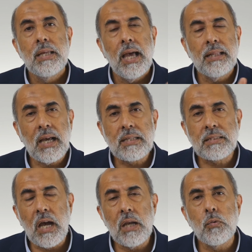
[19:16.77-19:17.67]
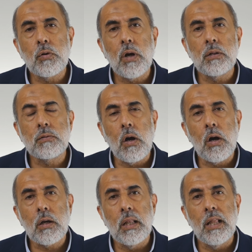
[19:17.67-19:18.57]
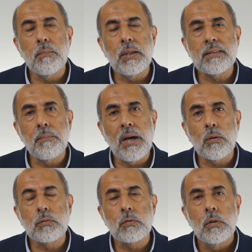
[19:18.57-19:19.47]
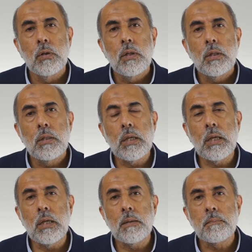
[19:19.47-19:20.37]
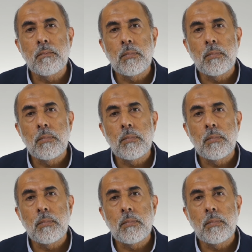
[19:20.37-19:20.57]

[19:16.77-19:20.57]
And next time we're going to talk a little bit about the